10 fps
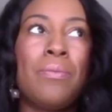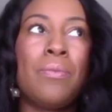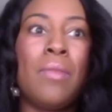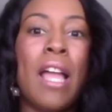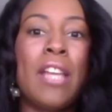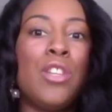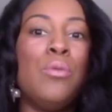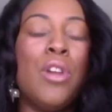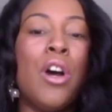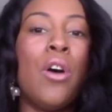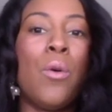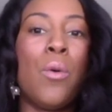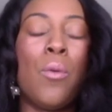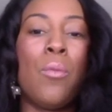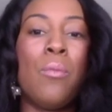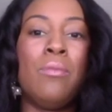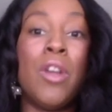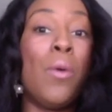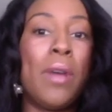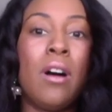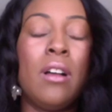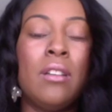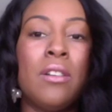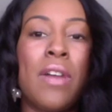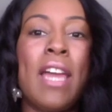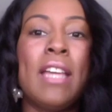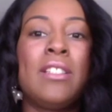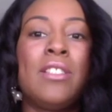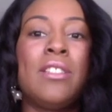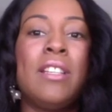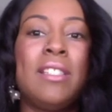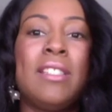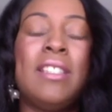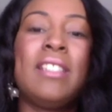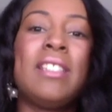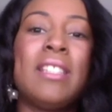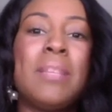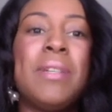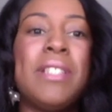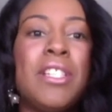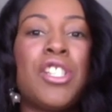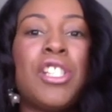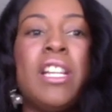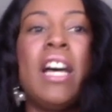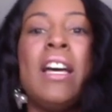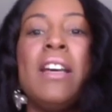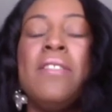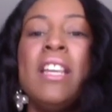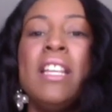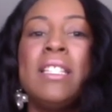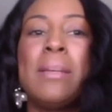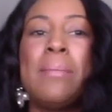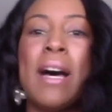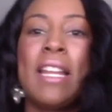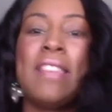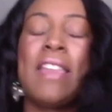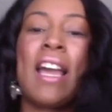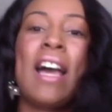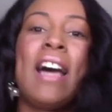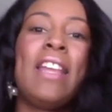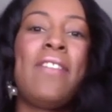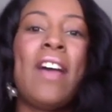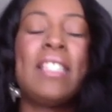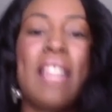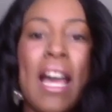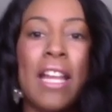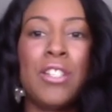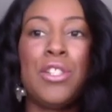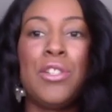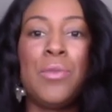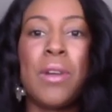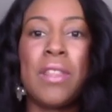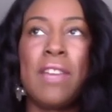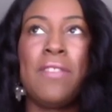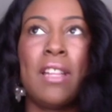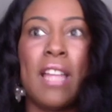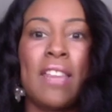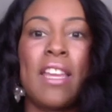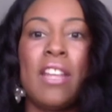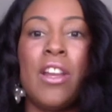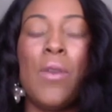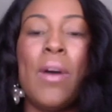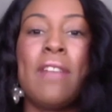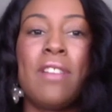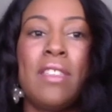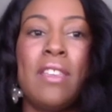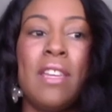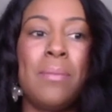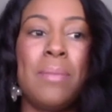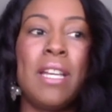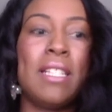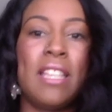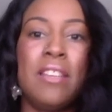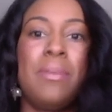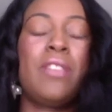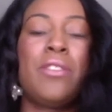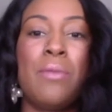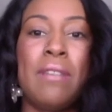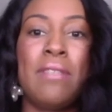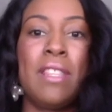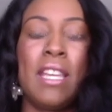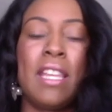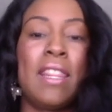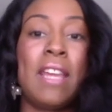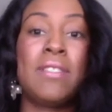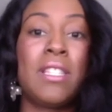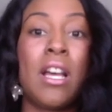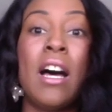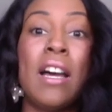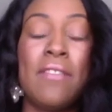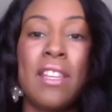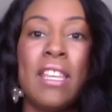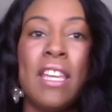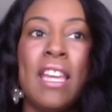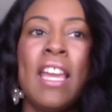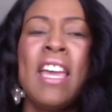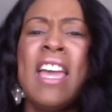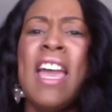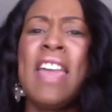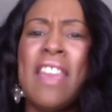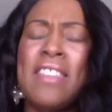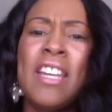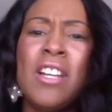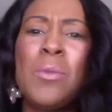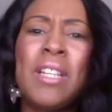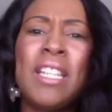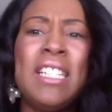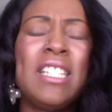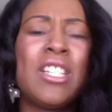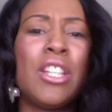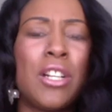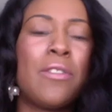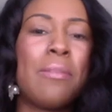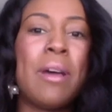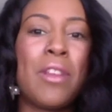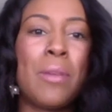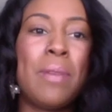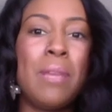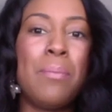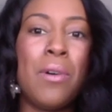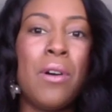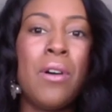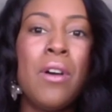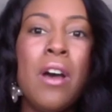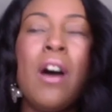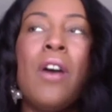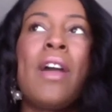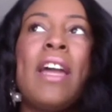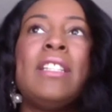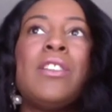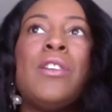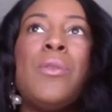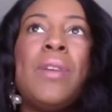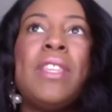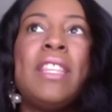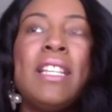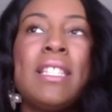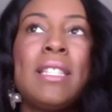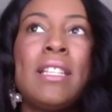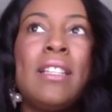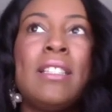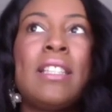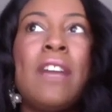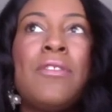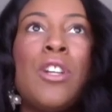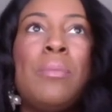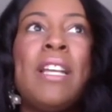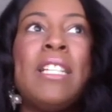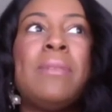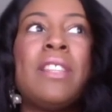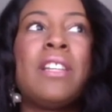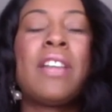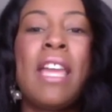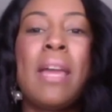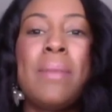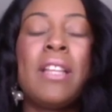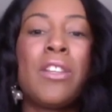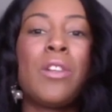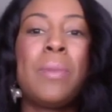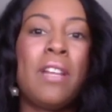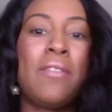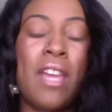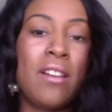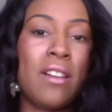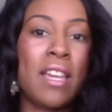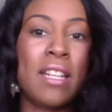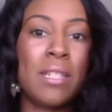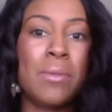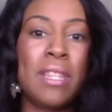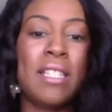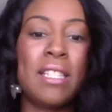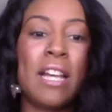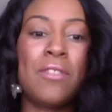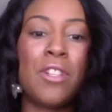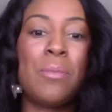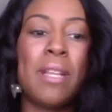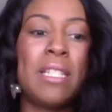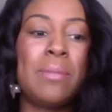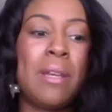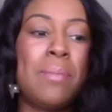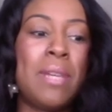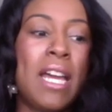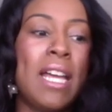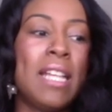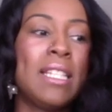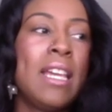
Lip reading: like you know it all, okay? This is the position of somebody that kind of has an attitude where they feel like they know everything because they've been through everything and they've saw everything, and that they don't really need to learn from other people, okay? So with this South Node placement, there can be a little bit of arrogance with this South Node placement, because